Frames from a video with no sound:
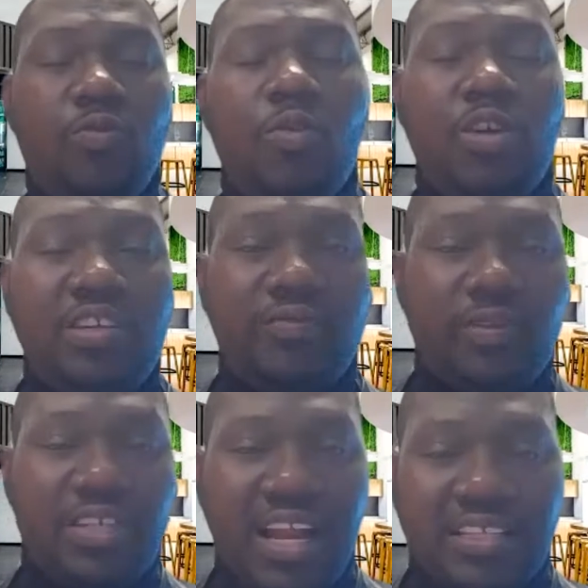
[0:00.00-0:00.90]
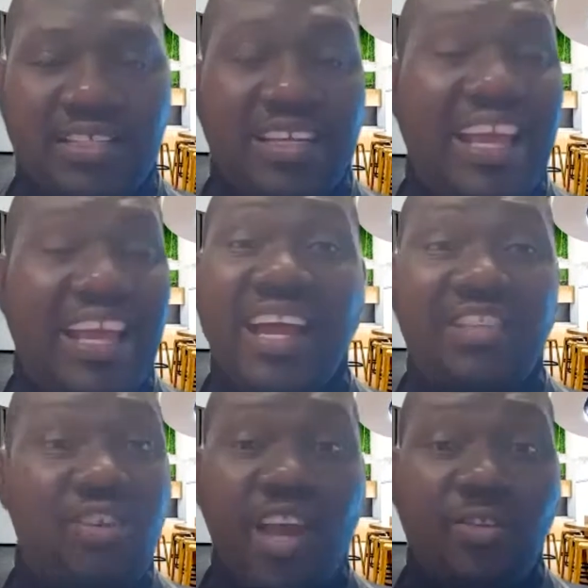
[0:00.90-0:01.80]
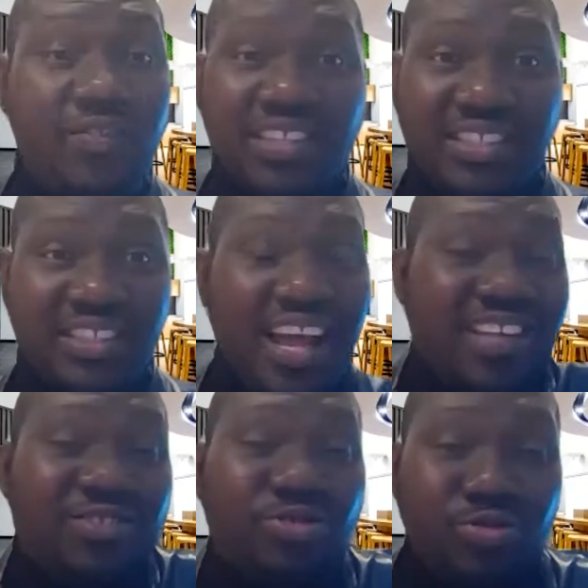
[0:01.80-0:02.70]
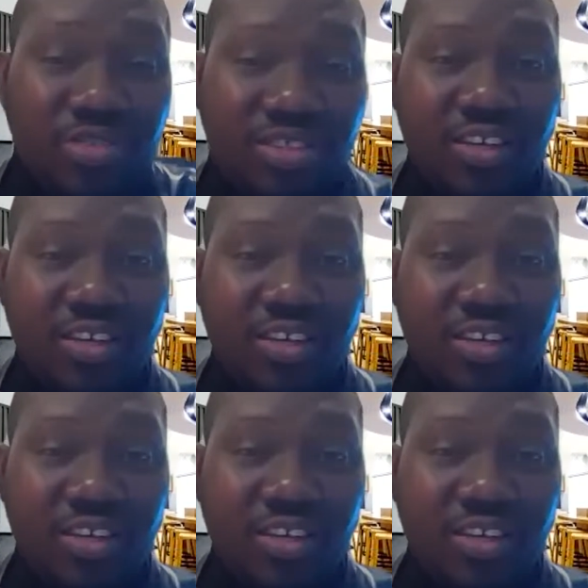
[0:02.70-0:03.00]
got the first class in any Nigerian university. That's the truth.